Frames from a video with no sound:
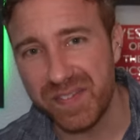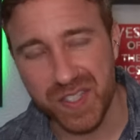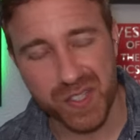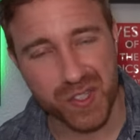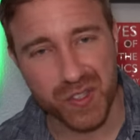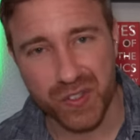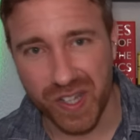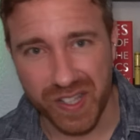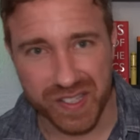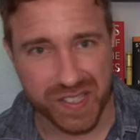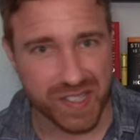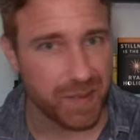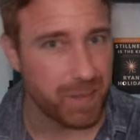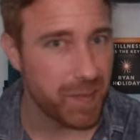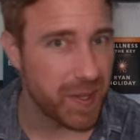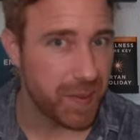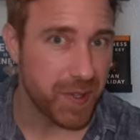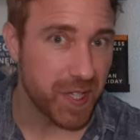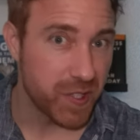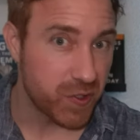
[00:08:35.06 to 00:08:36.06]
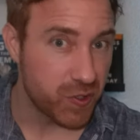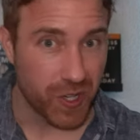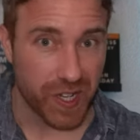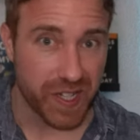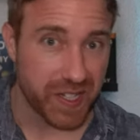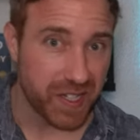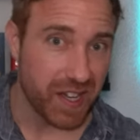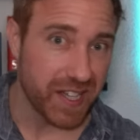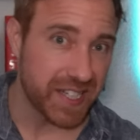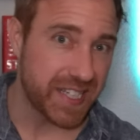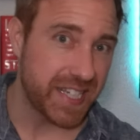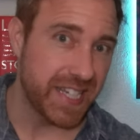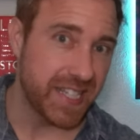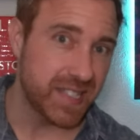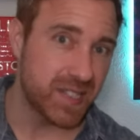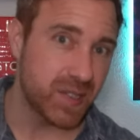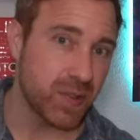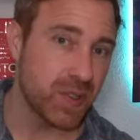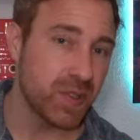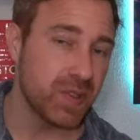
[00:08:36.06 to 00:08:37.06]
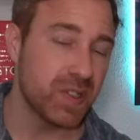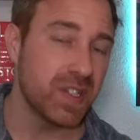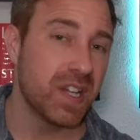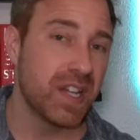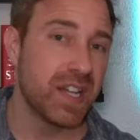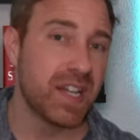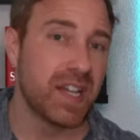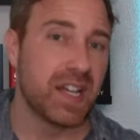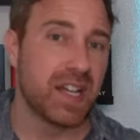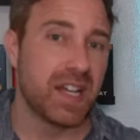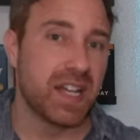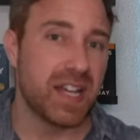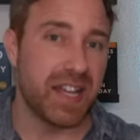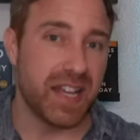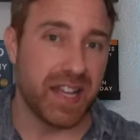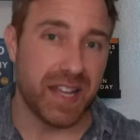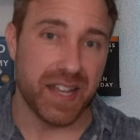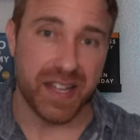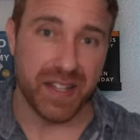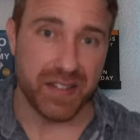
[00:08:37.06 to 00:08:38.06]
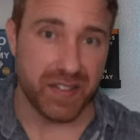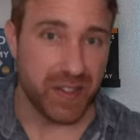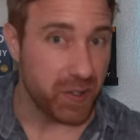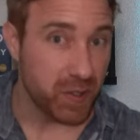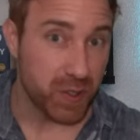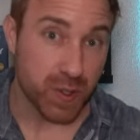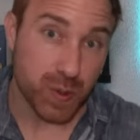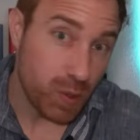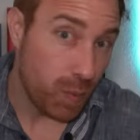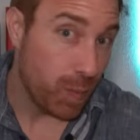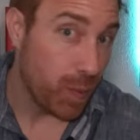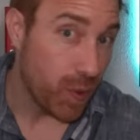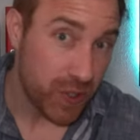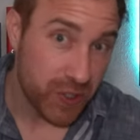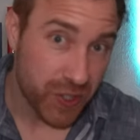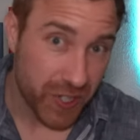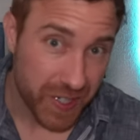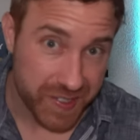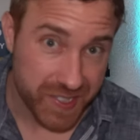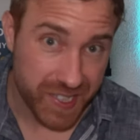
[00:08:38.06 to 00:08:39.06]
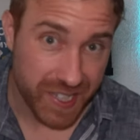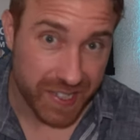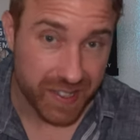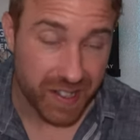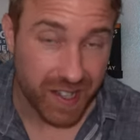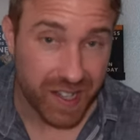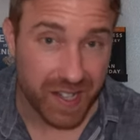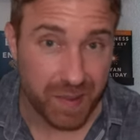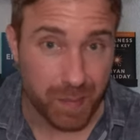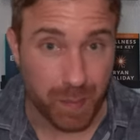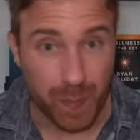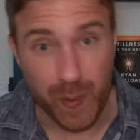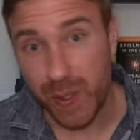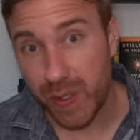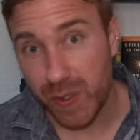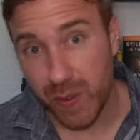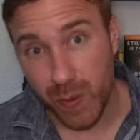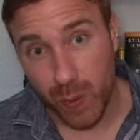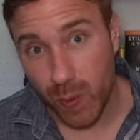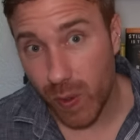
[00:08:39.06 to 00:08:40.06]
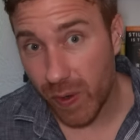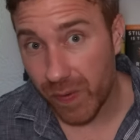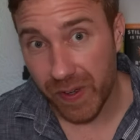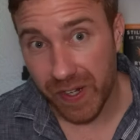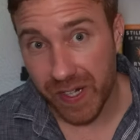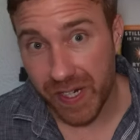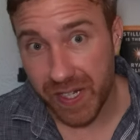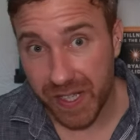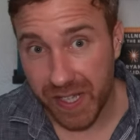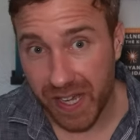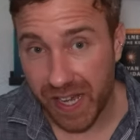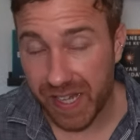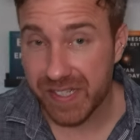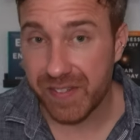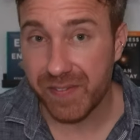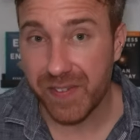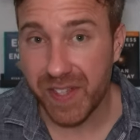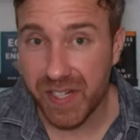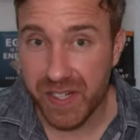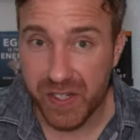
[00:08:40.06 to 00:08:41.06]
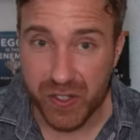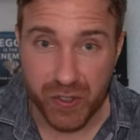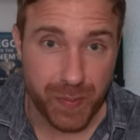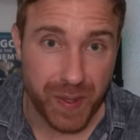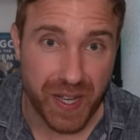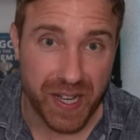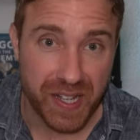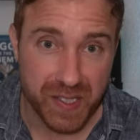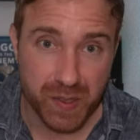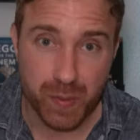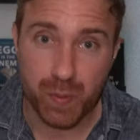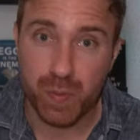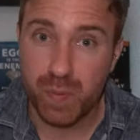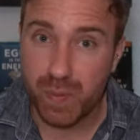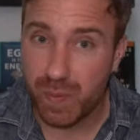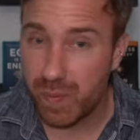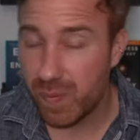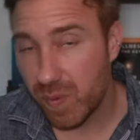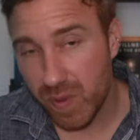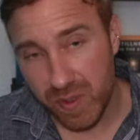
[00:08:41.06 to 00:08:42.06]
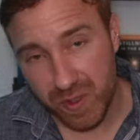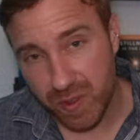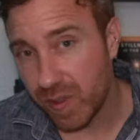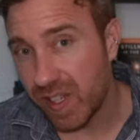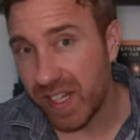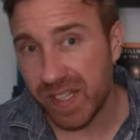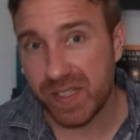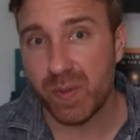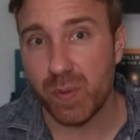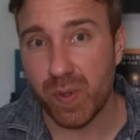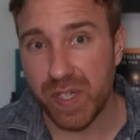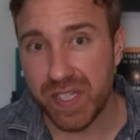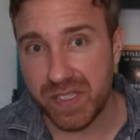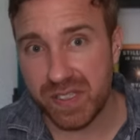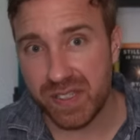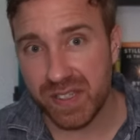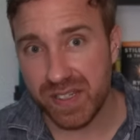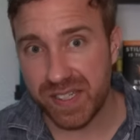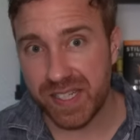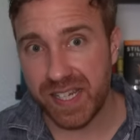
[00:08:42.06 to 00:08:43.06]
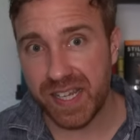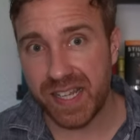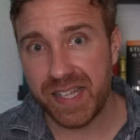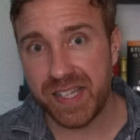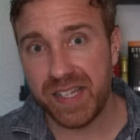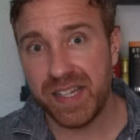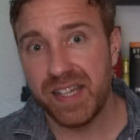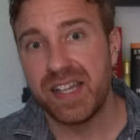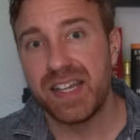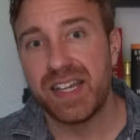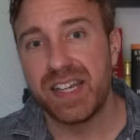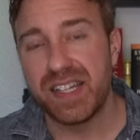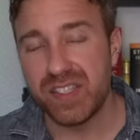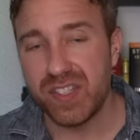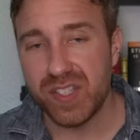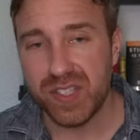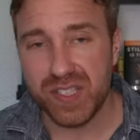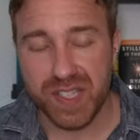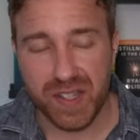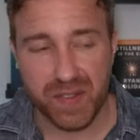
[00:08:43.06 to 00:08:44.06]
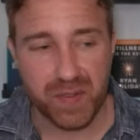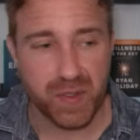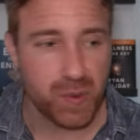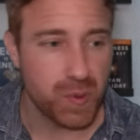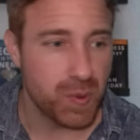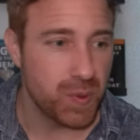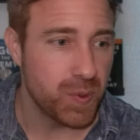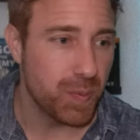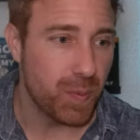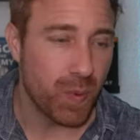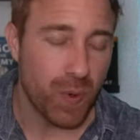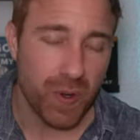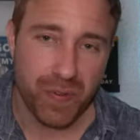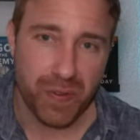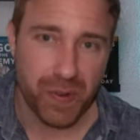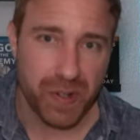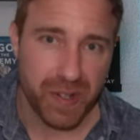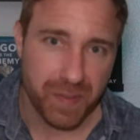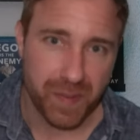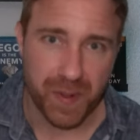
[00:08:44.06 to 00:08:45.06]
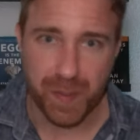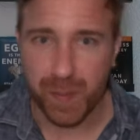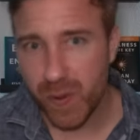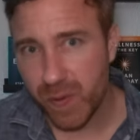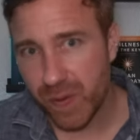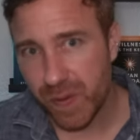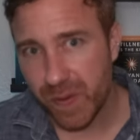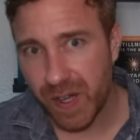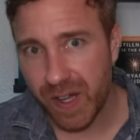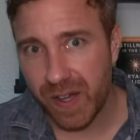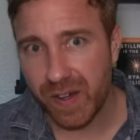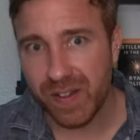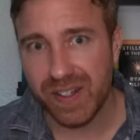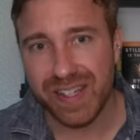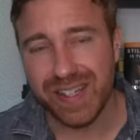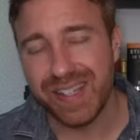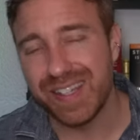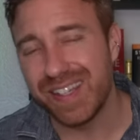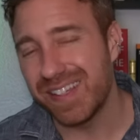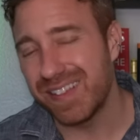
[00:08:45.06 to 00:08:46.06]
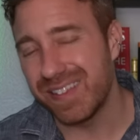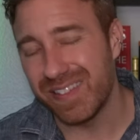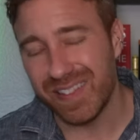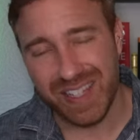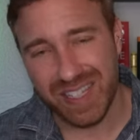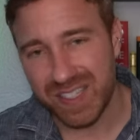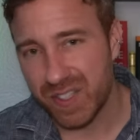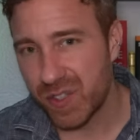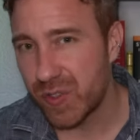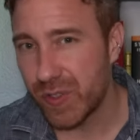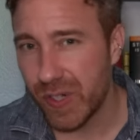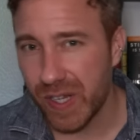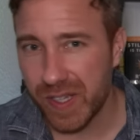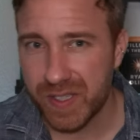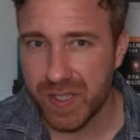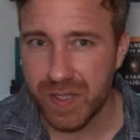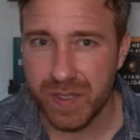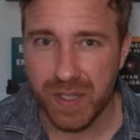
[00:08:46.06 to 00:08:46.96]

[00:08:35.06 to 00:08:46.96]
to stress that maybe a train got canceled and there's no more trains that night, but you already activated your pass, so that's a wasted day. It just gives you more freedom to move around and less stress.